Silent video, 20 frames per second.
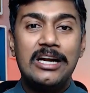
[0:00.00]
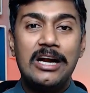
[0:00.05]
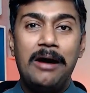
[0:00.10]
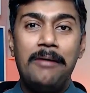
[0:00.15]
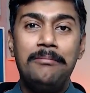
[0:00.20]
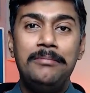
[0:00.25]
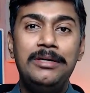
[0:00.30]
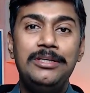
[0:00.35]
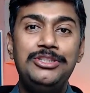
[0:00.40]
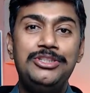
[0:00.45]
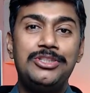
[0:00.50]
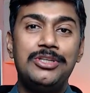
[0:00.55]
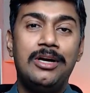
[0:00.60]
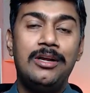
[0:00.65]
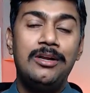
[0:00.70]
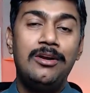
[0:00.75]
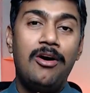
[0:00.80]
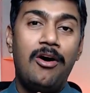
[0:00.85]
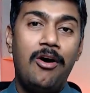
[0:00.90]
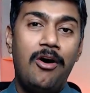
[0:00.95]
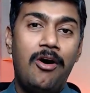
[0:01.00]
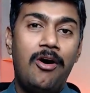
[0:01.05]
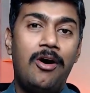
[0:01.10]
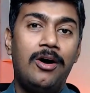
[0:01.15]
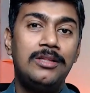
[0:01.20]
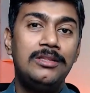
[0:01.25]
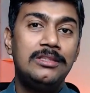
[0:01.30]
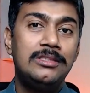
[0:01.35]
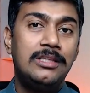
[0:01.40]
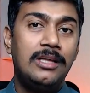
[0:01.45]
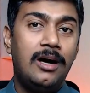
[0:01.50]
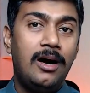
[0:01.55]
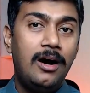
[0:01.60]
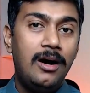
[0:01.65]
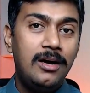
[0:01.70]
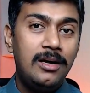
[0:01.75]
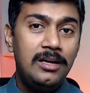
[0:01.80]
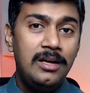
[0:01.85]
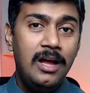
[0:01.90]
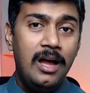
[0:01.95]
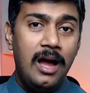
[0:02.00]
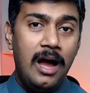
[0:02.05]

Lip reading: commission on the